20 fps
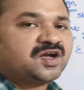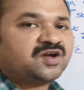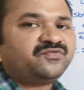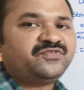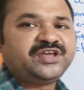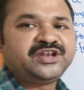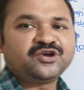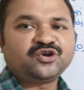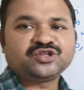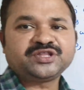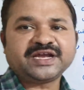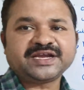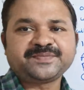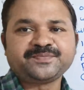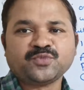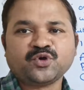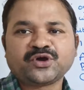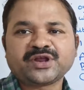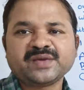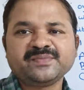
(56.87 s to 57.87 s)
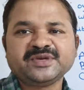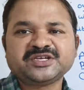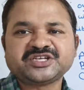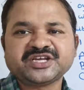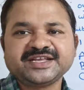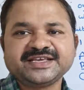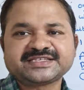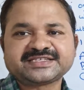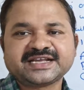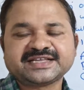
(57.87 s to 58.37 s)
We know that Moore
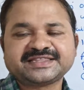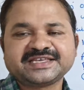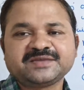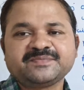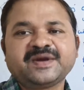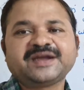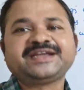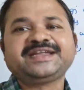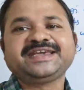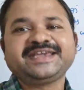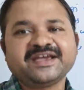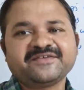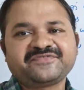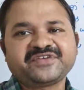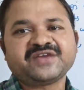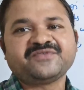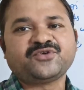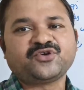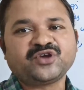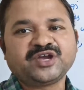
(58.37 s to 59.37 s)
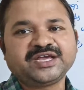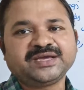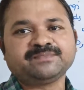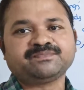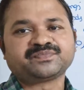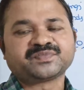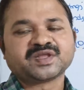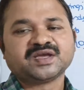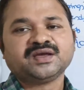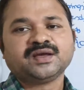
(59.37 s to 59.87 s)
machine is nothing but DFM only.
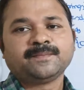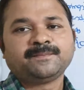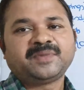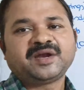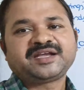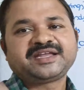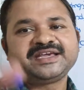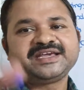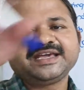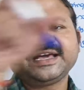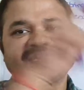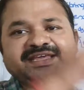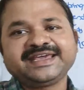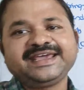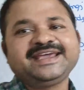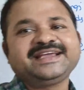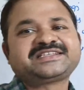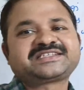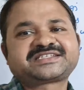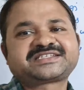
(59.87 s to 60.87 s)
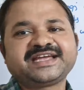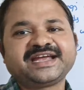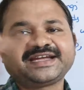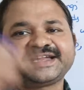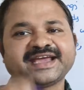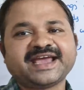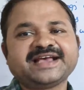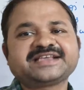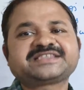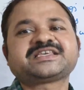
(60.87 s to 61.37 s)
But here each state
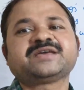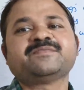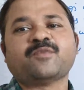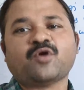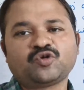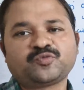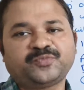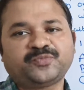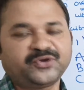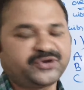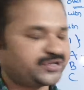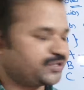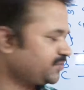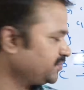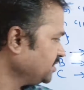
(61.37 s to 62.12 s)
has some output.